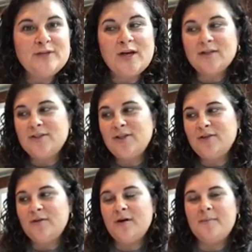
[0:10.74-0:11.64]
talk to
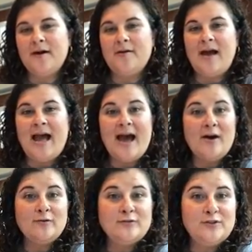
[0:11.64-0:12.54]
you about
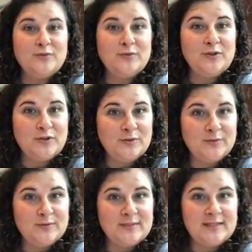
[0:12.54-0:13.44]
how to
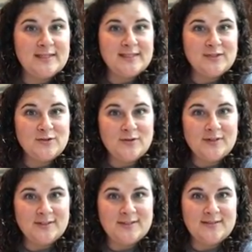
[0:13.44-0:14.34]
use essential
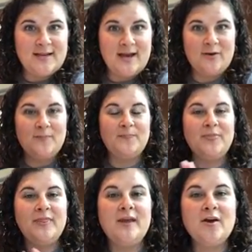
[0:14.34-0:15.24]
oils now.
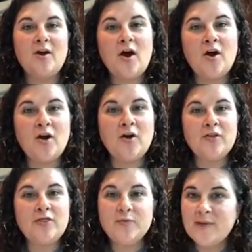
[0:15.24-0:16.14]
There are
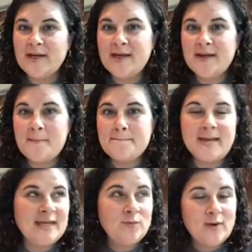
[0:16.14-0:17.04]
three
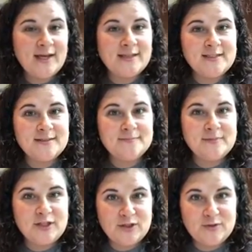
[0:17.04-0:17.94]
main ways
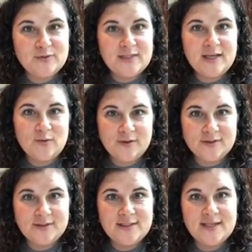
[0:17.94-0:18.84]
to use the
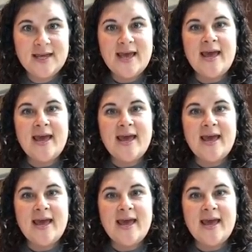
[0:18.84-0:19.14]
oils,